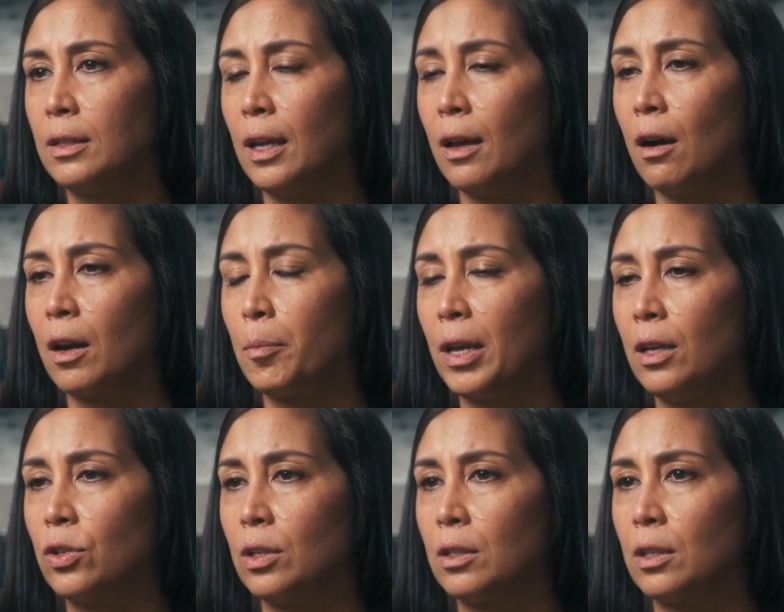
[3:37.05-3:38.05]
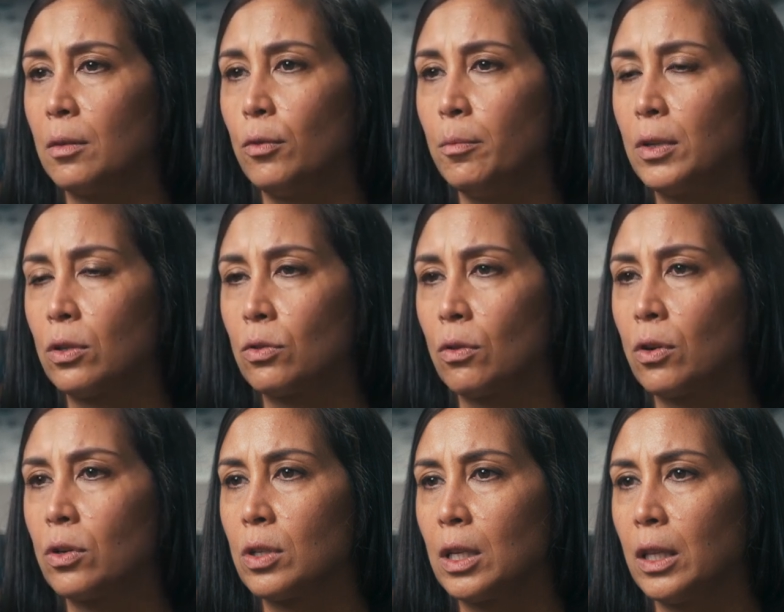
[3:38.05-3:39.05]
take on a patient at the Movement
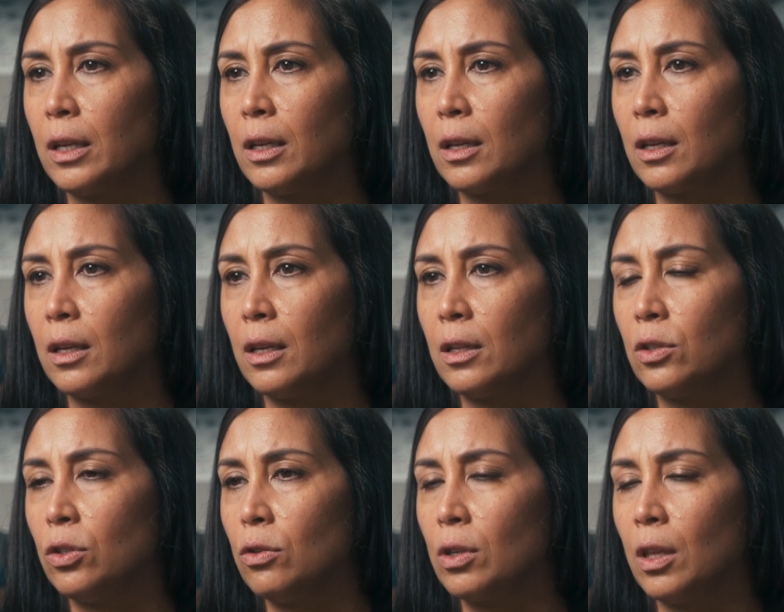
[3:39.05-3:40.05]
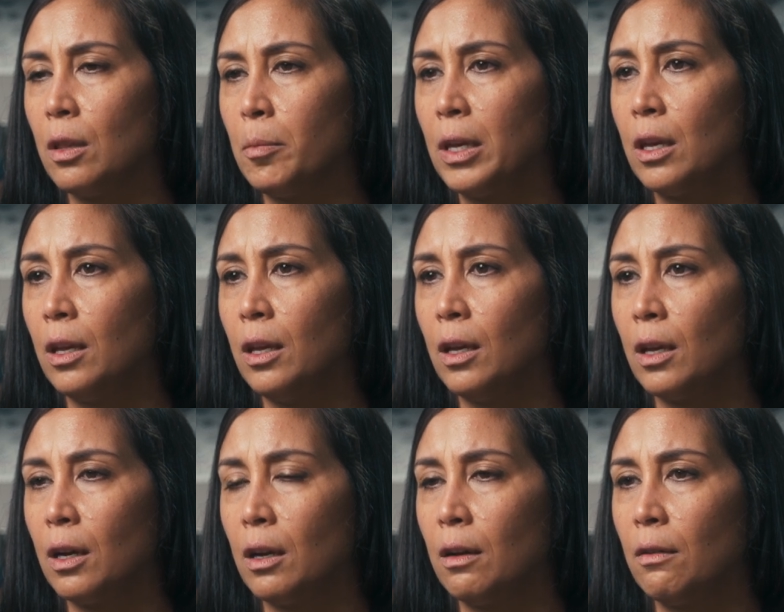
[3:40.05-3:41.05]
Disorders Clinic, it's usually the
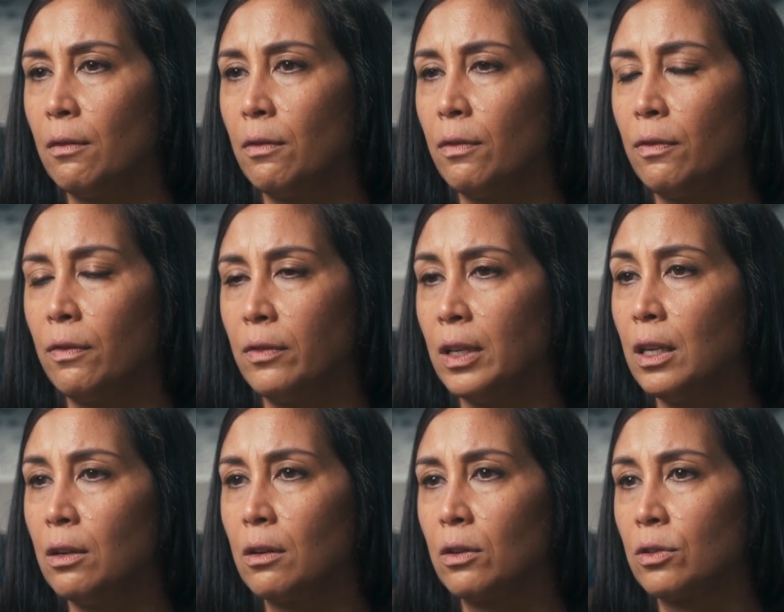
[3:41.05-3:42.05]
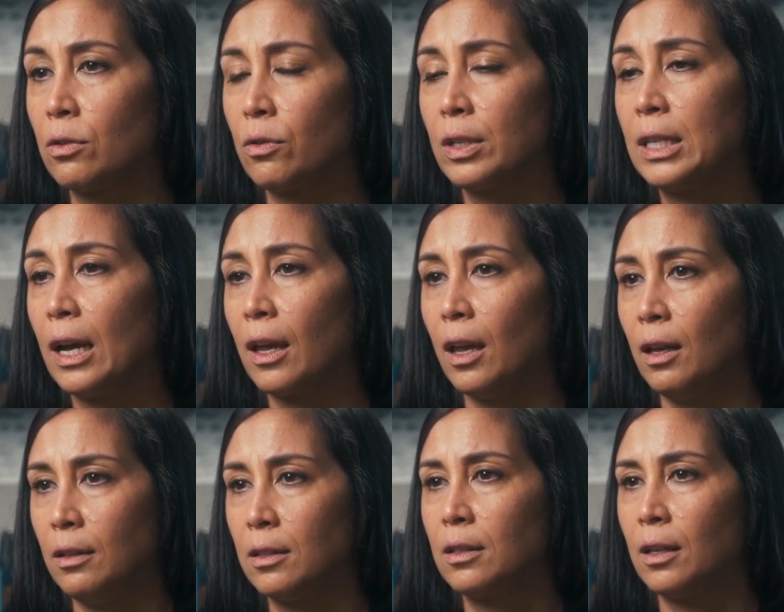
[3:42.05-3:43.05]
beginning of years or
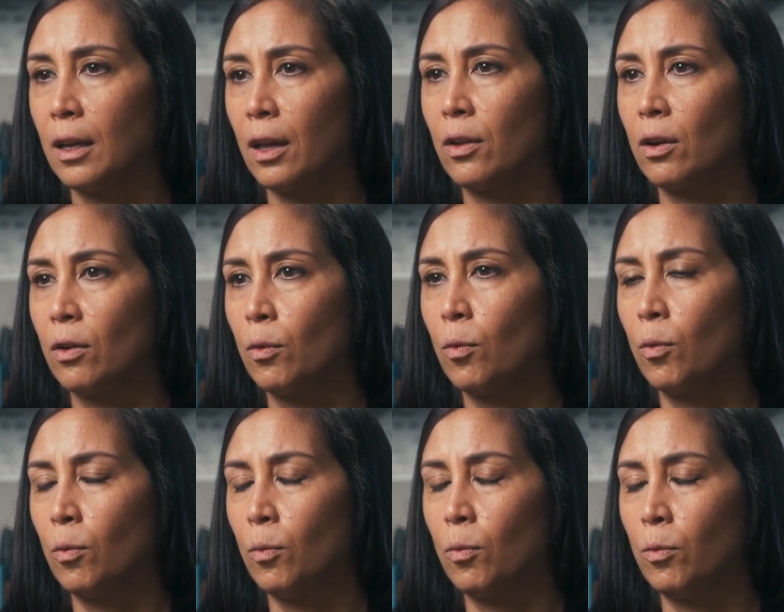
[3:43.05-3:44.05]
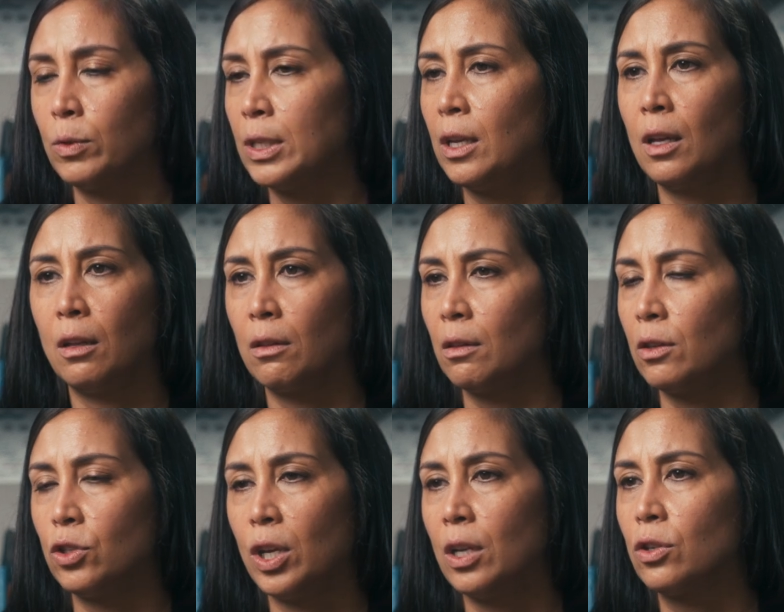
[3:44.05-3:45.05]
decades together, seeing the
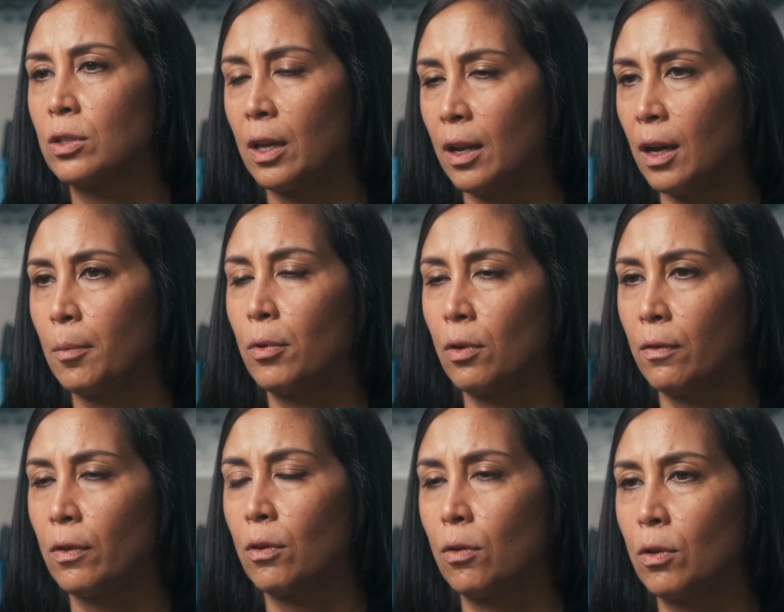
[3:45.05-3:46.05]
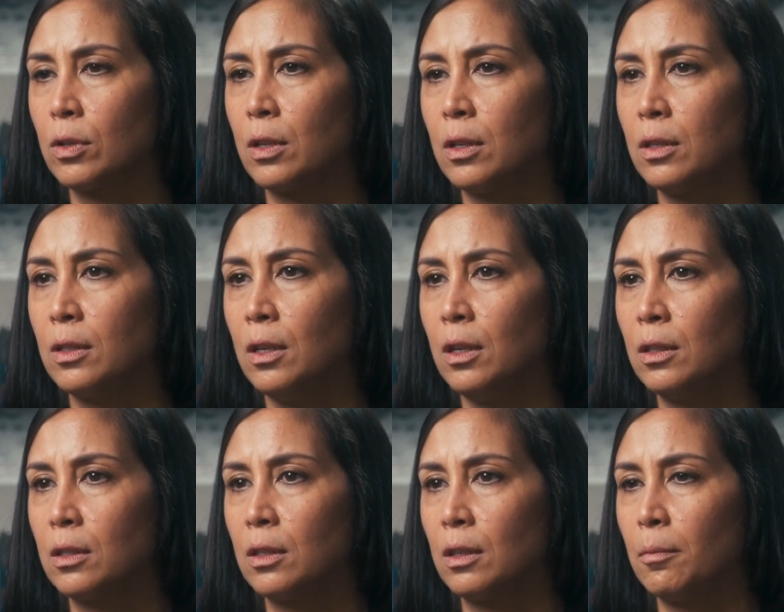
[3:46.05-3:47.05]
changes that happen over the course of the
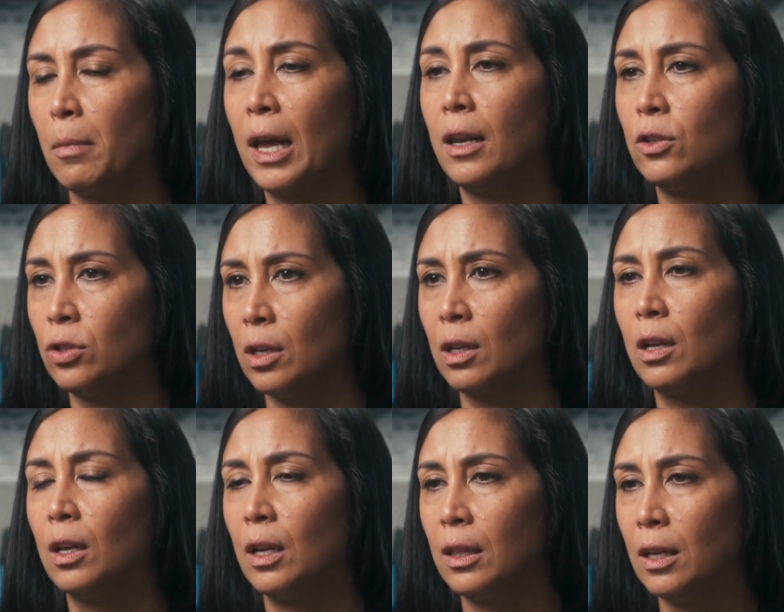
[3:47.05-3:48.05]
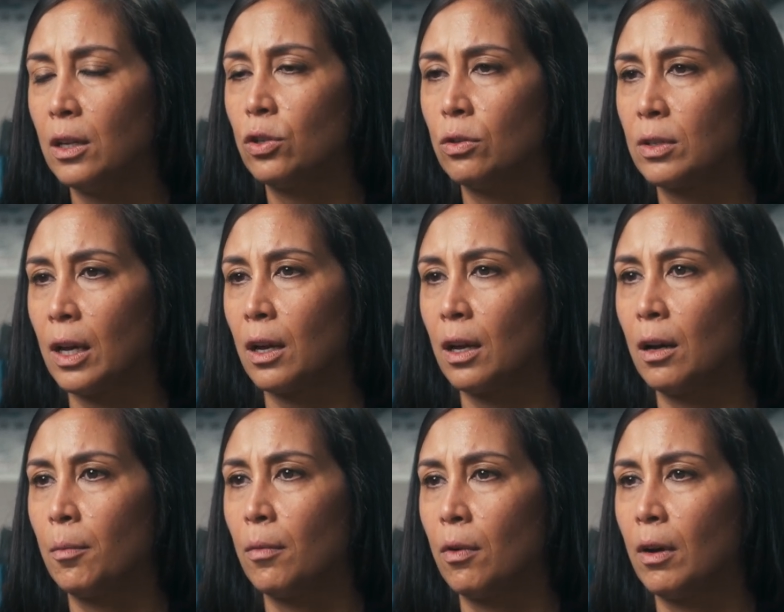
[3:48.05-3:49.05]
disease, managing the issues that
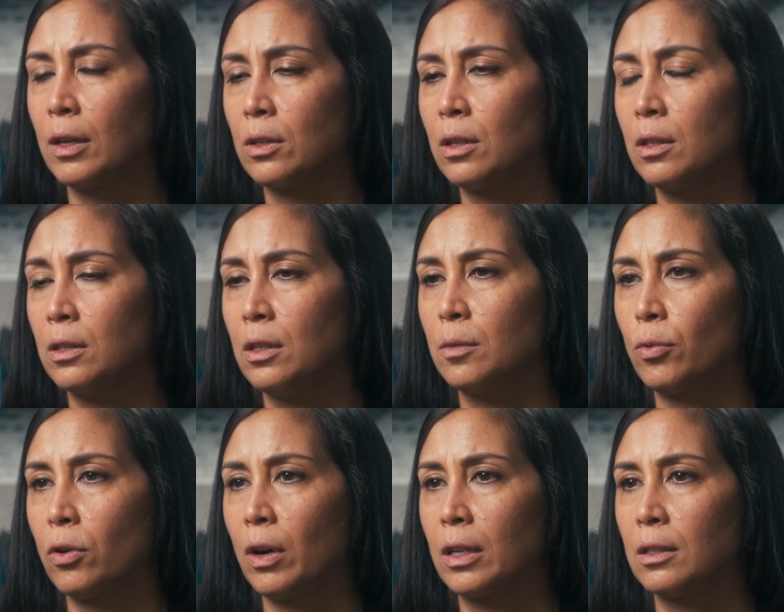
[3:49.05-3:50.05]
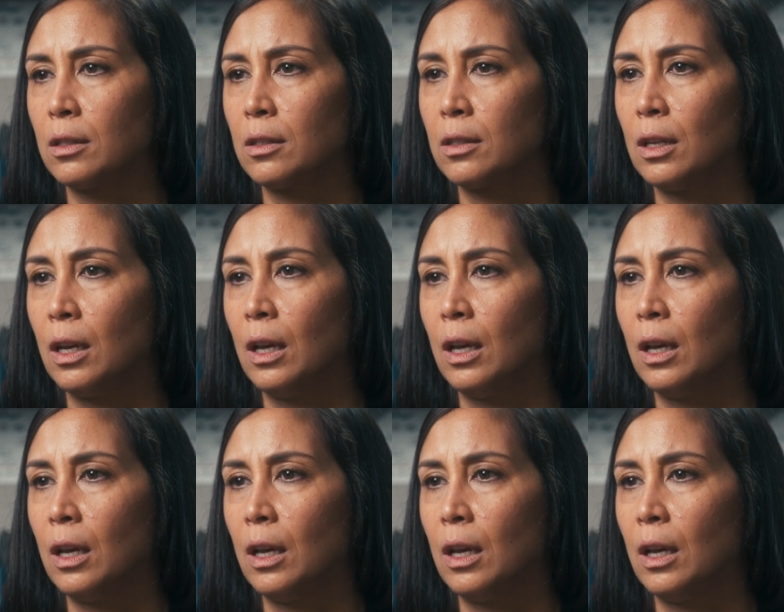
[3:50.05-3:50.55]
come as the disease progresses,